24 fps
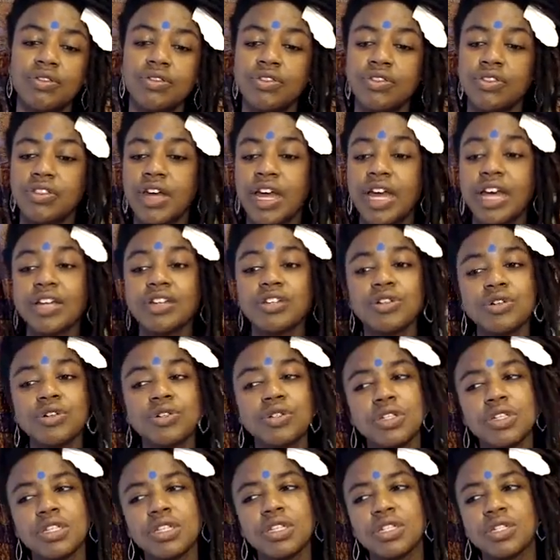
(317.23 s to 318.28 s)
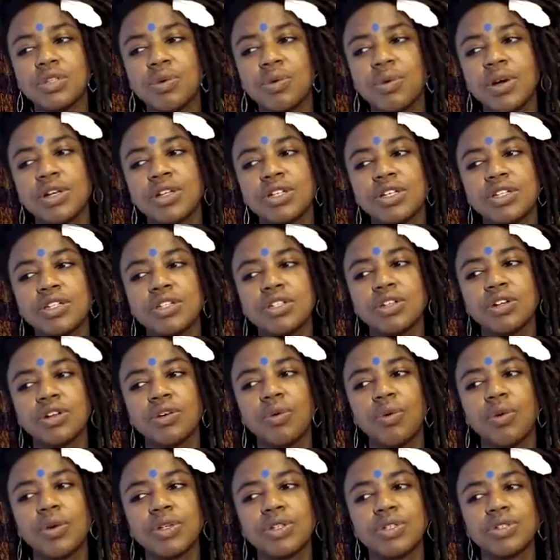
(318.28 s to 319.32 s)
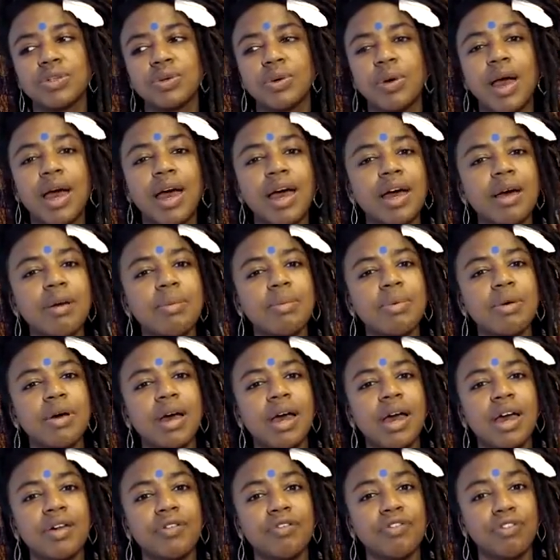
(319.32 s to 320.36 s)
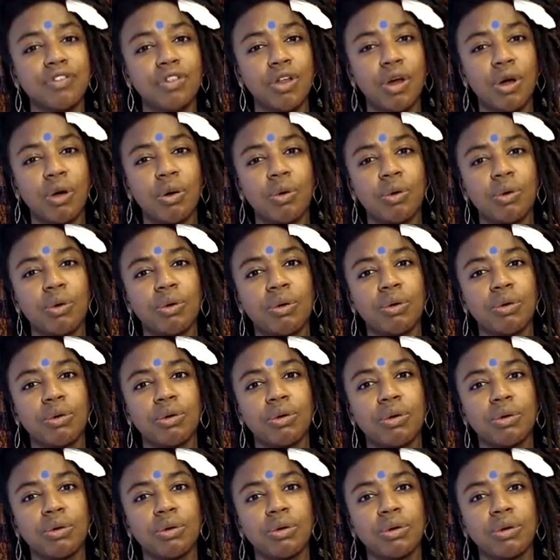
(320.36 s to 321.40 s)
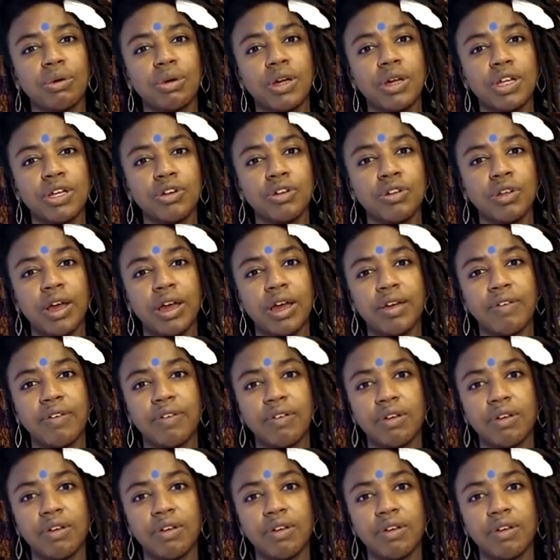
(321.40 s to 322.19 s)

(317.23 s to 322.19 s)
The answers to these questions are going to ebb and flow in your life.